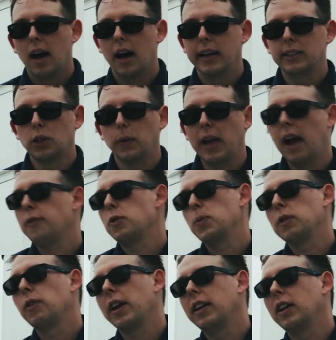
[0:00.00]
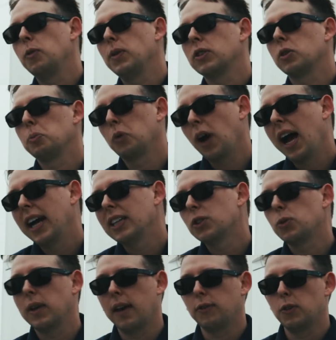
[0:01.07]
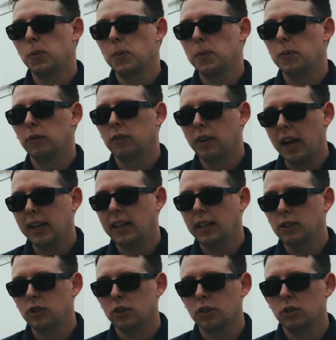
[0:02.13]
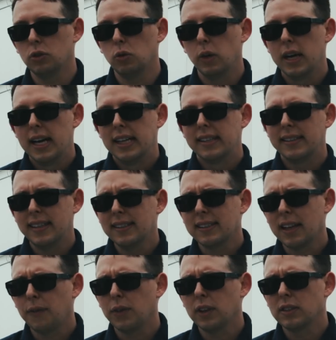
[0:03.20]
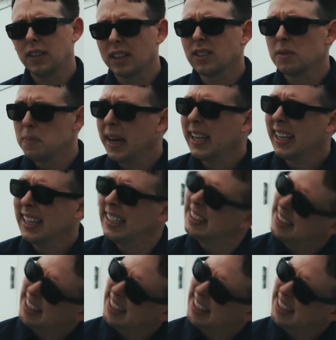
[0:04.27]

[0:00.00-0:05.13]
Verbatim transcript: And so we have to be ready to be surprised, we have to be ready to see stuff that doesn't make any